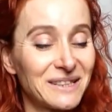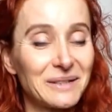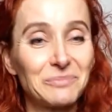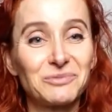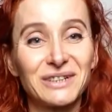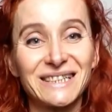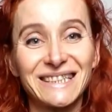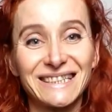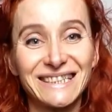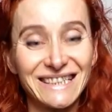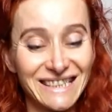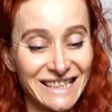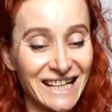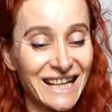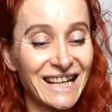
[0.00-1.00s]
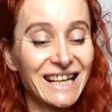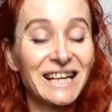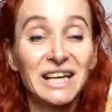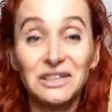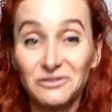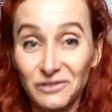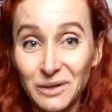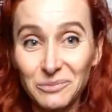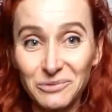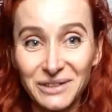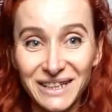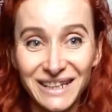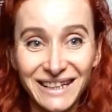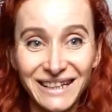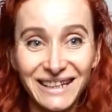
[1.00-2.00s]
her presents in
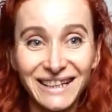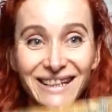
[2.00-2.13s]
fabric,